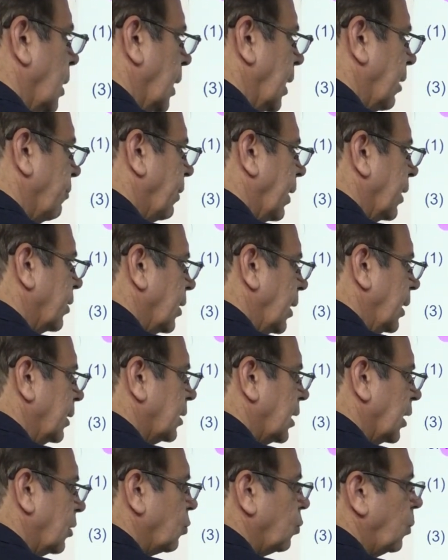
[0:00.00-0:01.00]
if I say
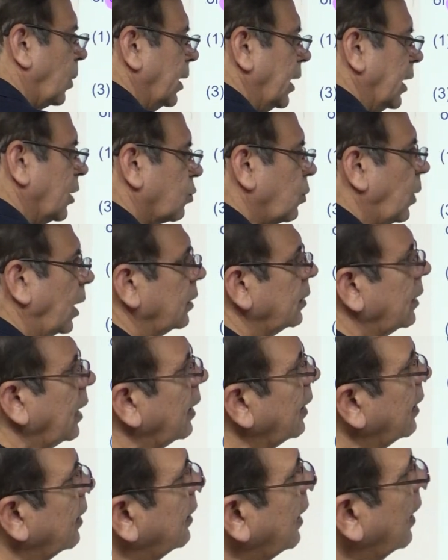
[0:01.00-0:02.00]
this is 1,
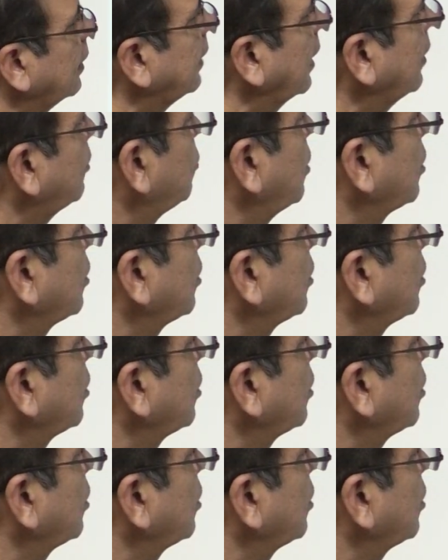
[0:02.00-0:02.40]
that this